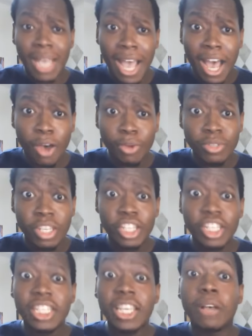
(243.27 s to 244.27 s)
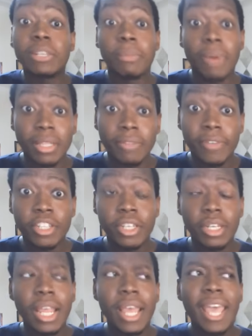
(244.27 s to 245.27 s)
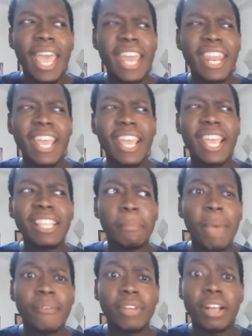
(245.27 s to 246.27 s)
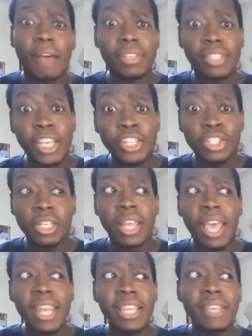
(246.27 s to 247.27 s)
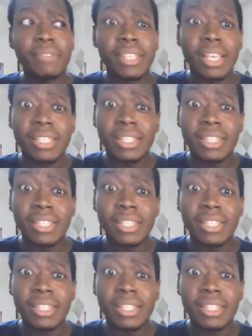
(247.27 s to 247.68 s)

our house. She tells them about the vision and they end up having a conversation. And Eddie even says